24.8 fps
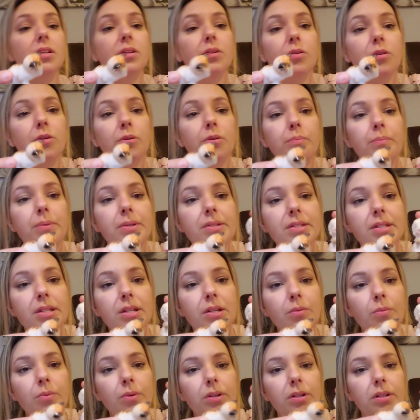the little
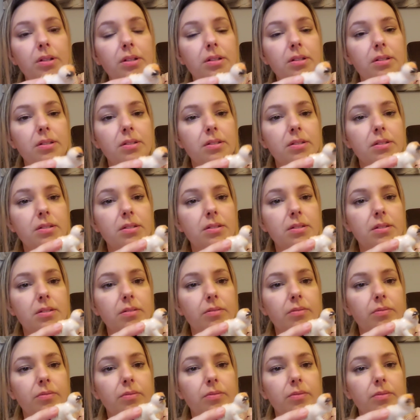biscuit
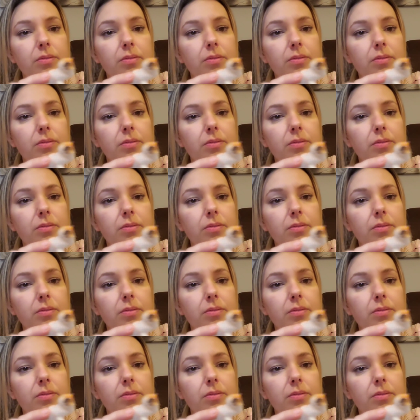ones.